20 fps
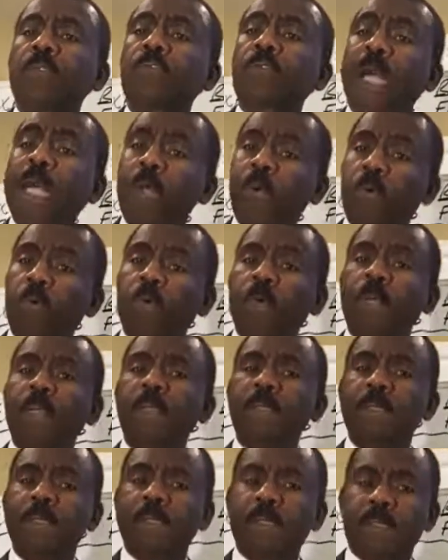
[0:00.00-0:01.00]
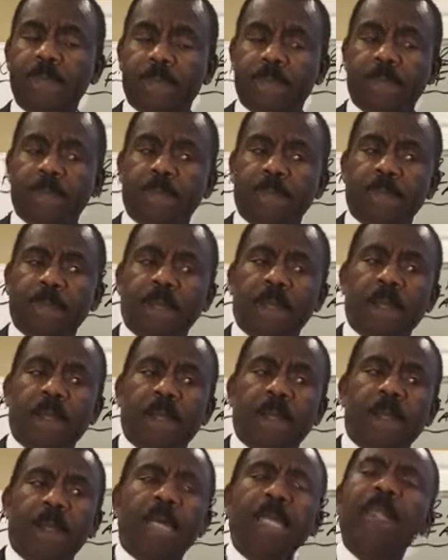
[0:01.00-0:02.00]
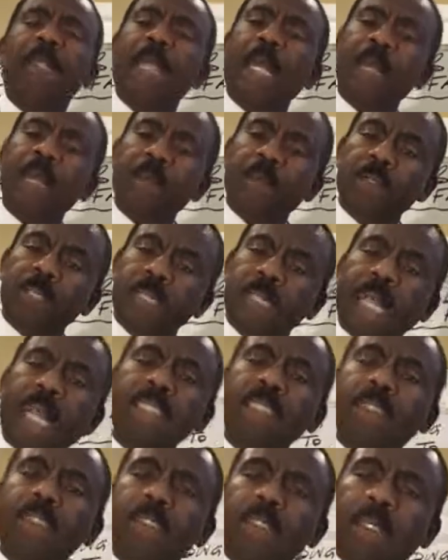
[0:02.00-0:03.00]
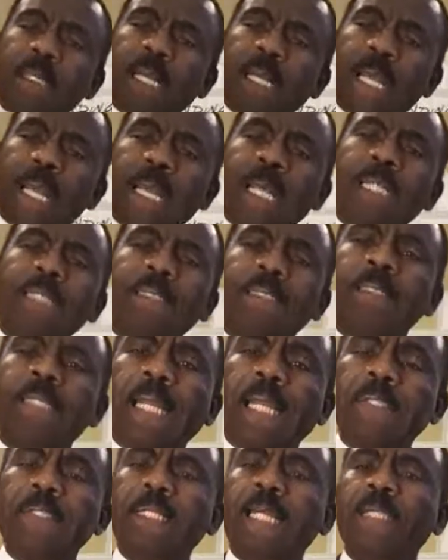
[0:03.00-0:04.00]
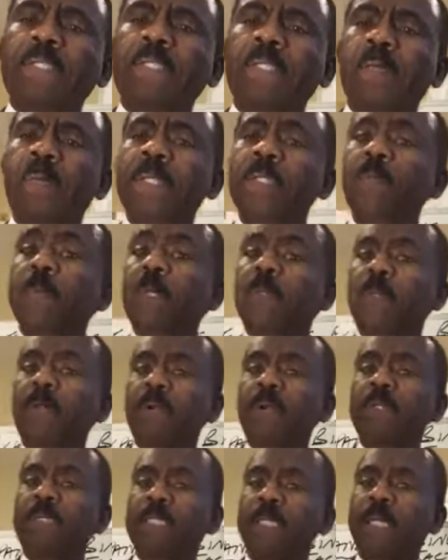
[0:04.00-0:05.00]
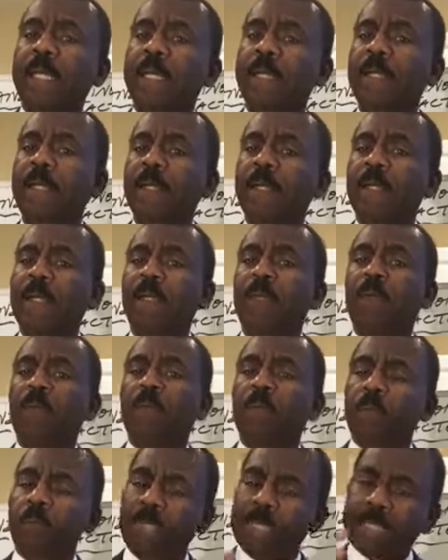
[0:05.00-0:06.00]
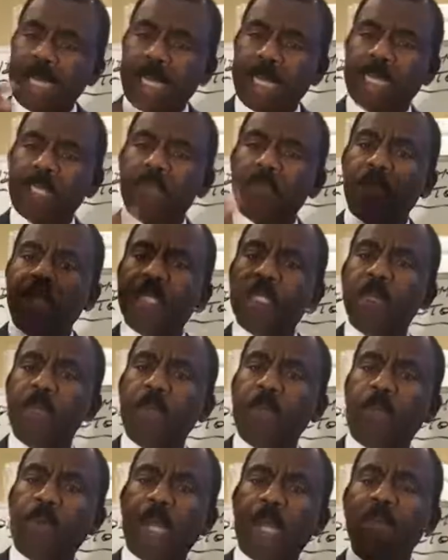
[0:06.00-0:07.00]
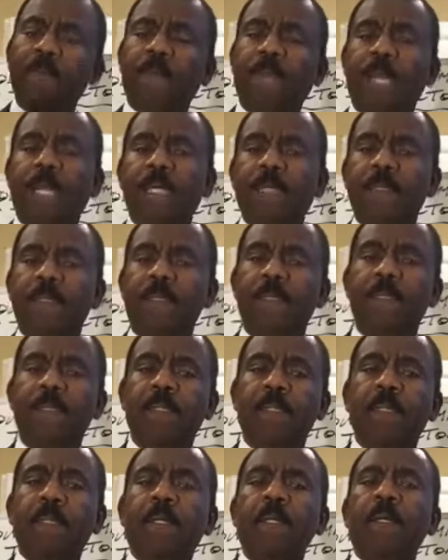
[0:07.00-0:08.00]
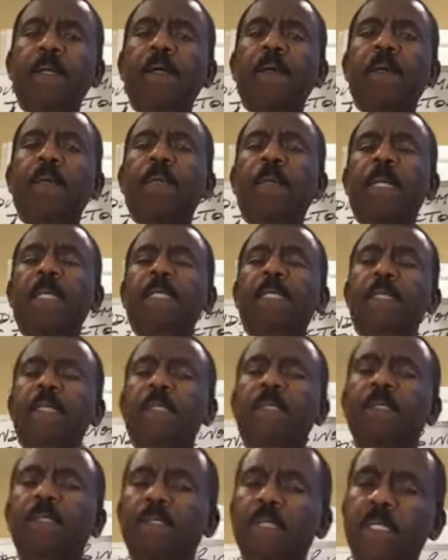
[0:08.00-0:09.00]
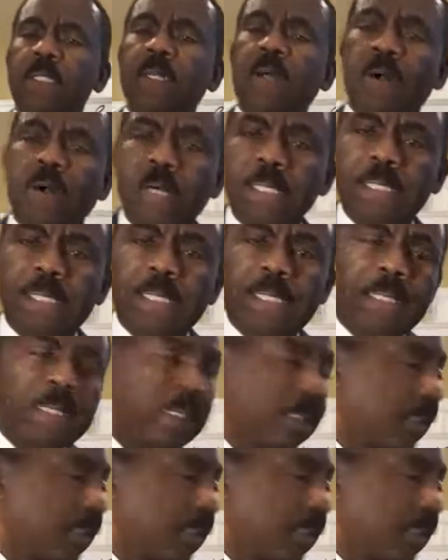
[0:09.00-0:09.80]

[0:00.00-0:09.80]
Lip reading: trinomials. And then next session, which will be Thursday, we'll take it to a little bit more advanced. But to start,